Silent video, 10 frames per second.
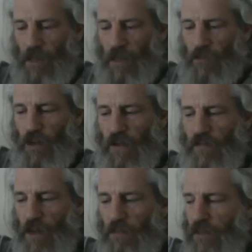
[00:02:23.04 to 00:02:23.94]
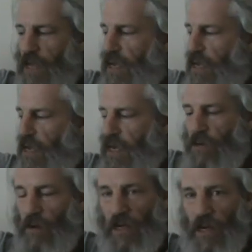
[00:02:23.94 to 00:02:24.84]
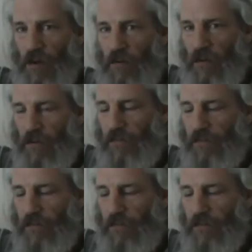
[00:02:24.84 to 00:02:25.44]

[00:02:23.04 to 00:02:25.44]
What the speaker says: where they've come quite close,